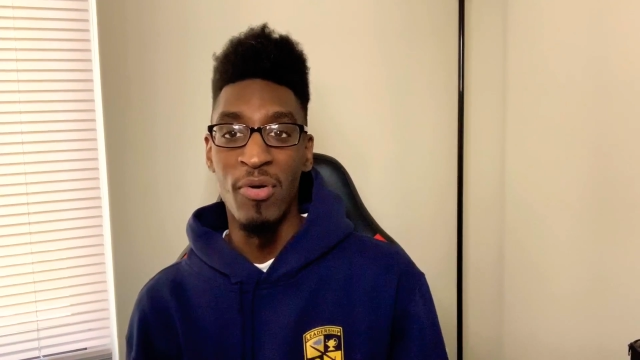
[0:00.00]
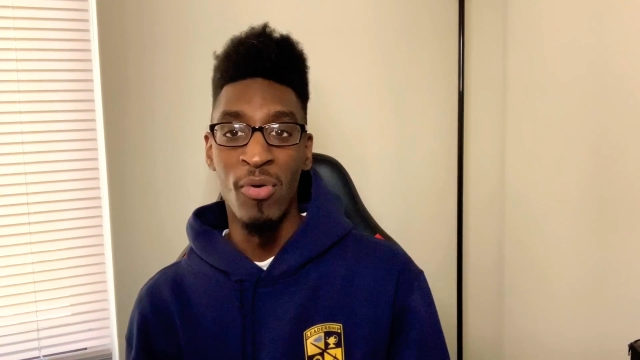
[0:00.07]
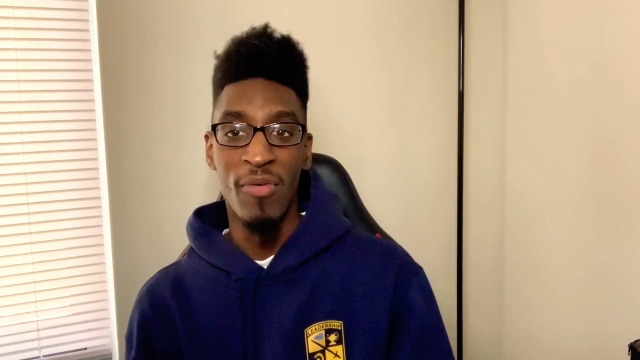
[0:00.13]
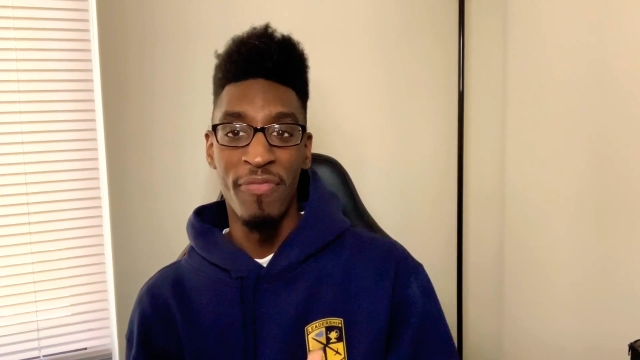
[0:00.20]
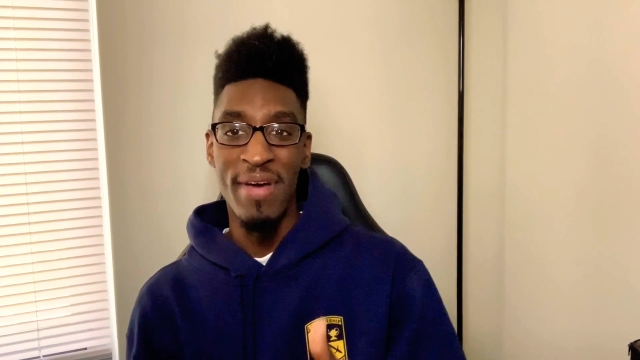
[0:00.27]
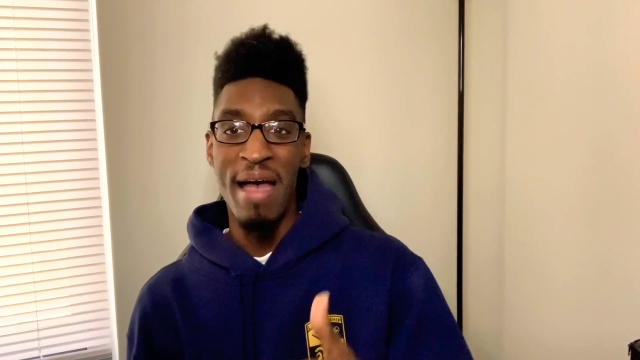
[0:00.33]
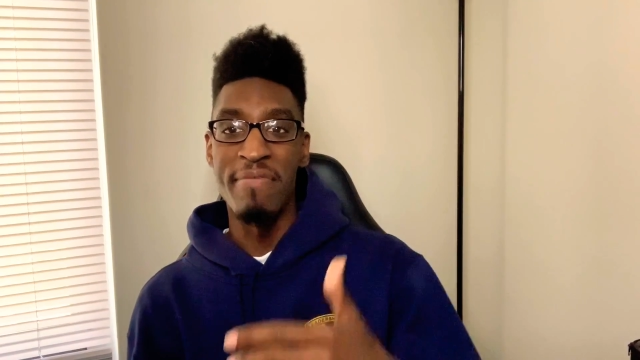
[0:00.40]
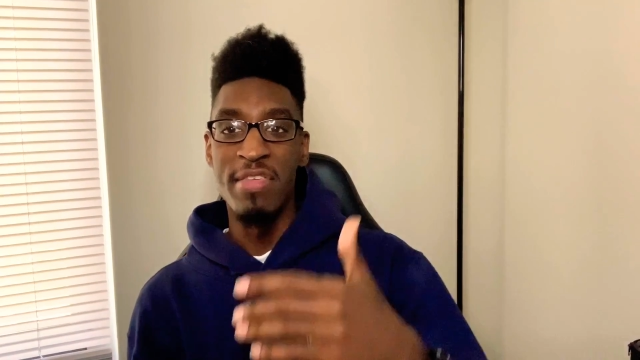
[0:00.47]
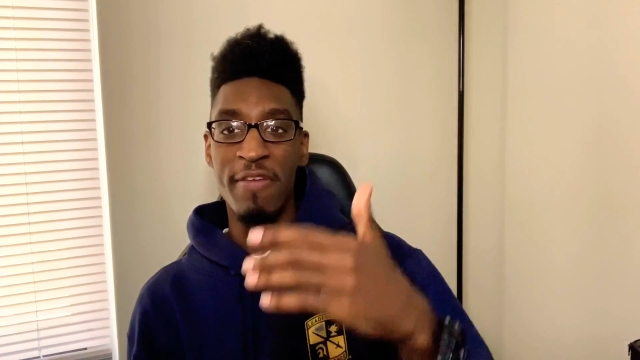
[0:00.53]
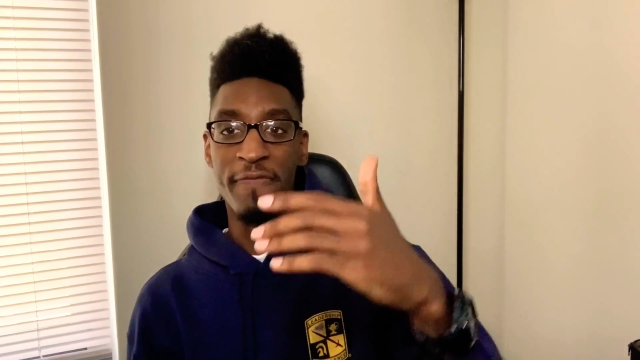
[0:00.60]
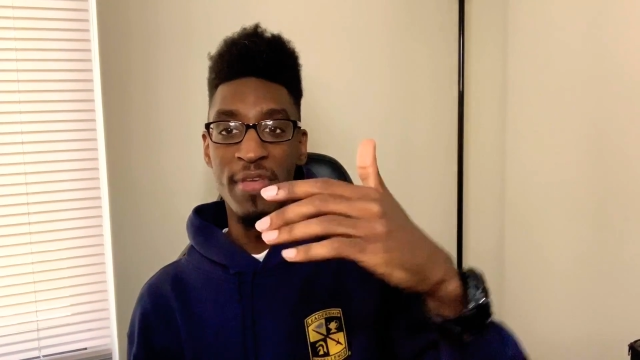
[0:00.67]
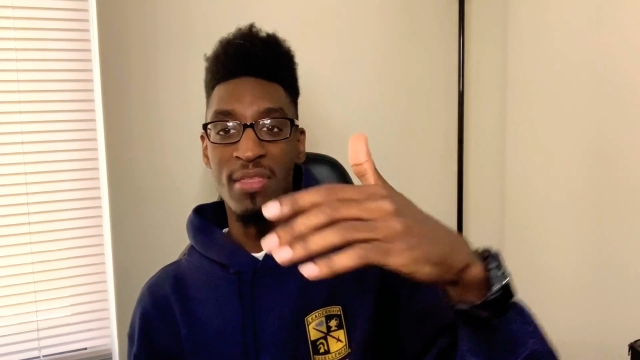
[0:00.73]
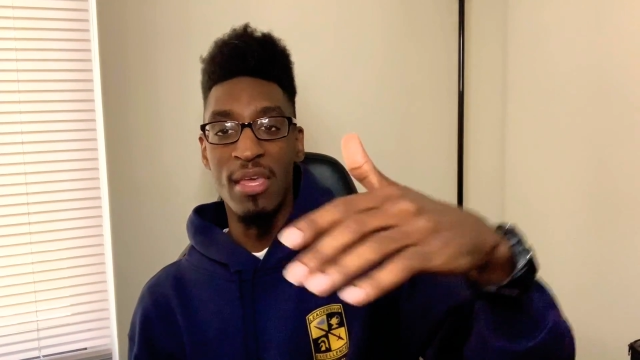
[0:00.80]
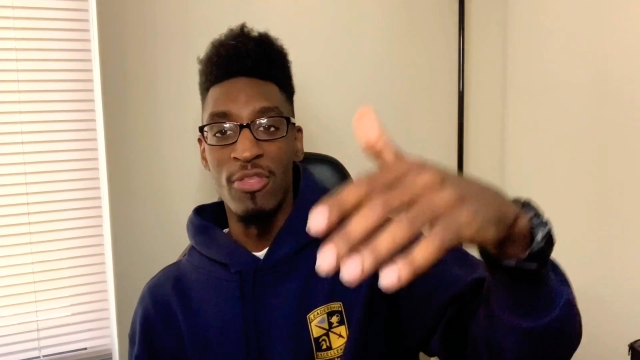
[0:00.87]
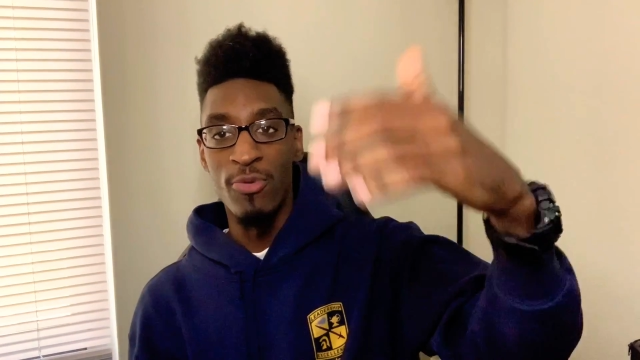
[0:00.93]
or 5, 10,
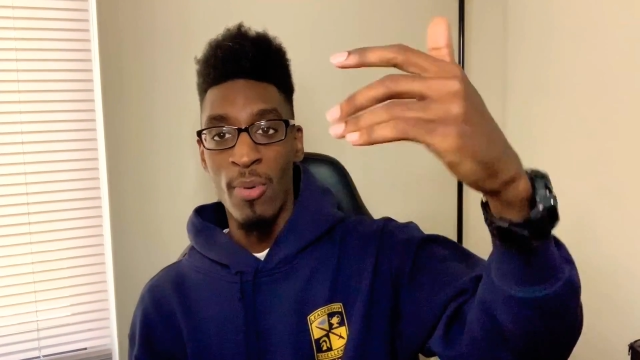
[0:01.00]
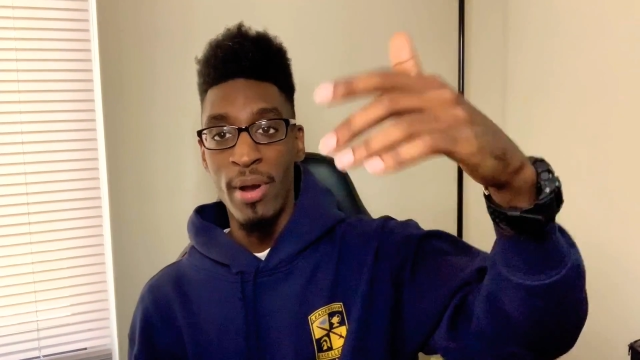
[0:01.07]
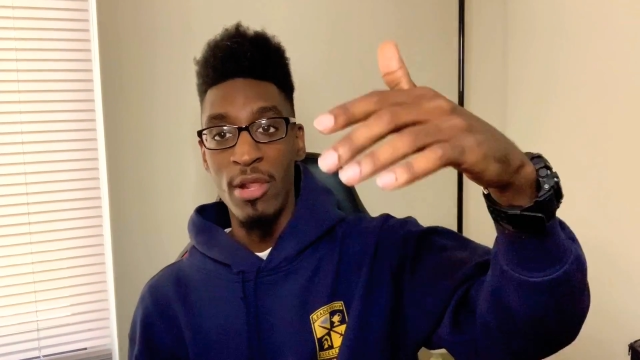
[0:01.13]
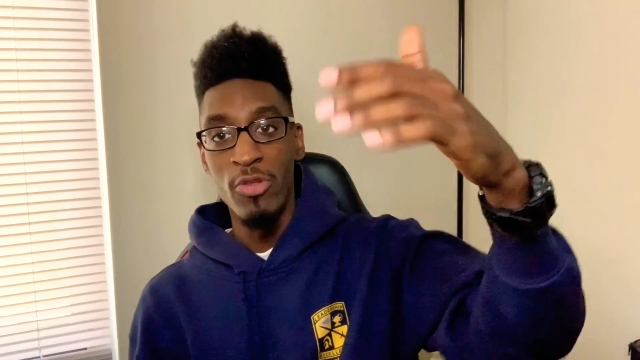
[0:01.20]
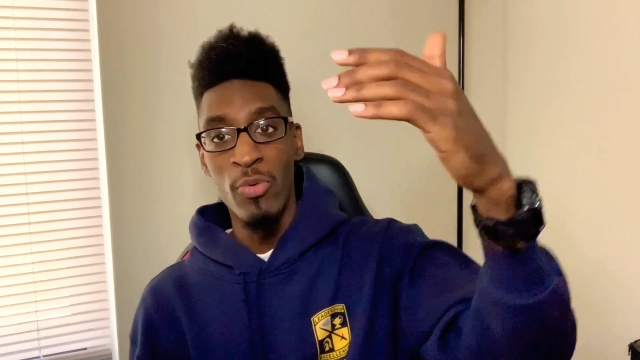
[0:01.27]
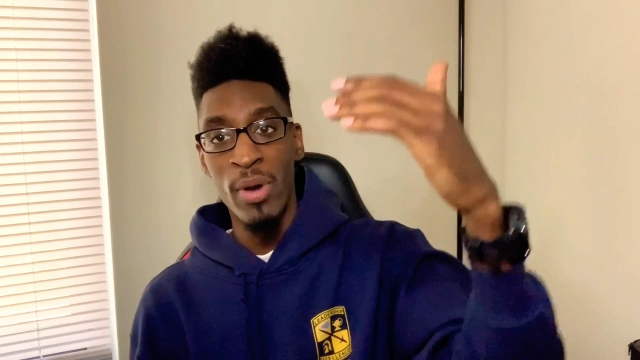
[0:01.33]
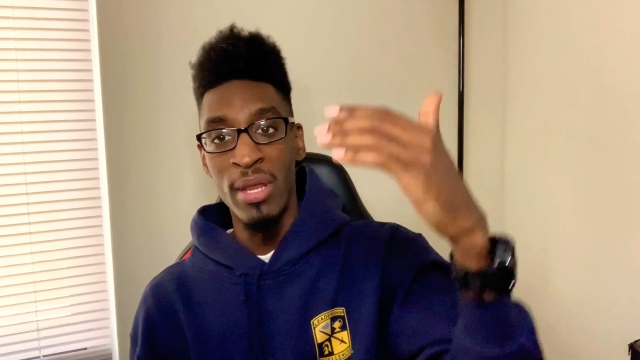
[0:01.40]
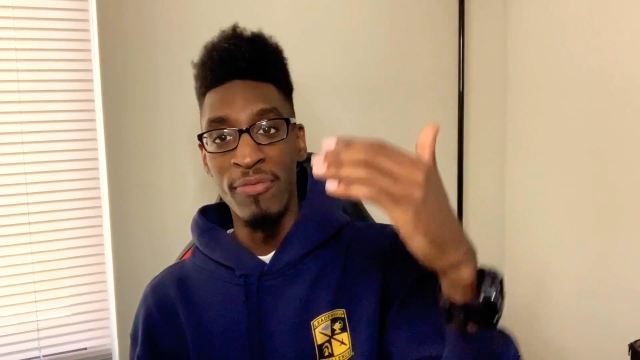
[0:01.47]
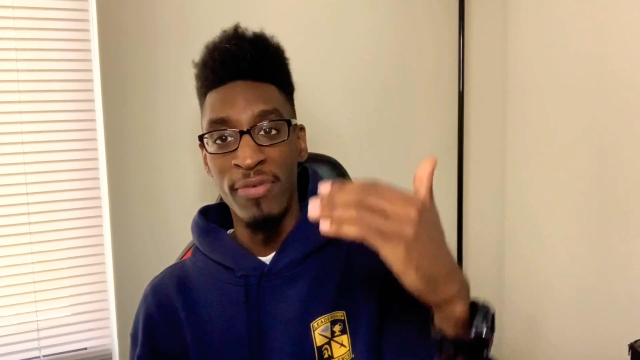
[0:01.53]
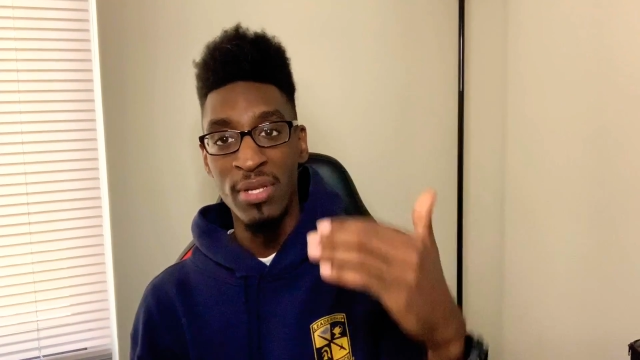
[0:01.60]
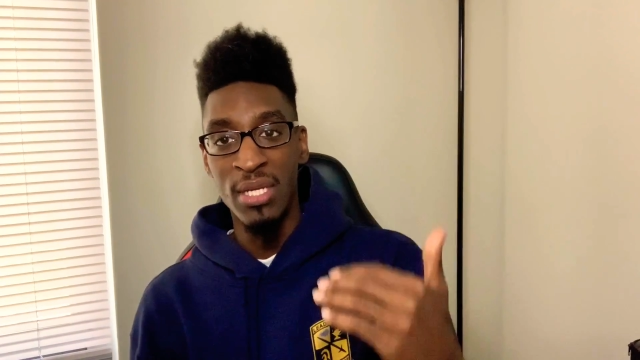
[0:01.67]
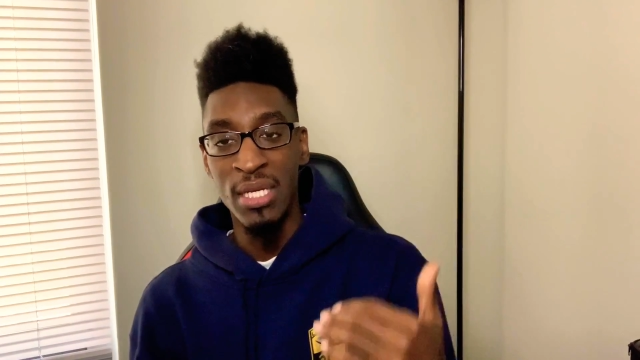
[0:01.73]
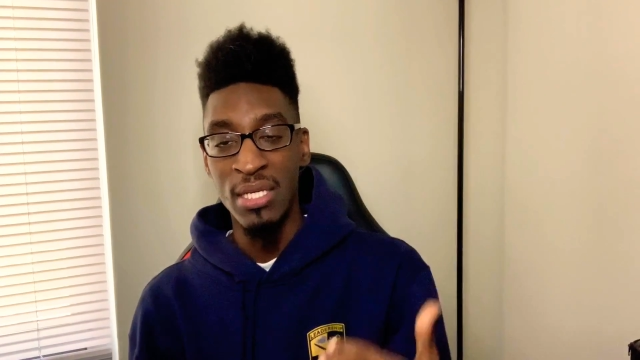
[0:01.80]
15, 20, 20, 15,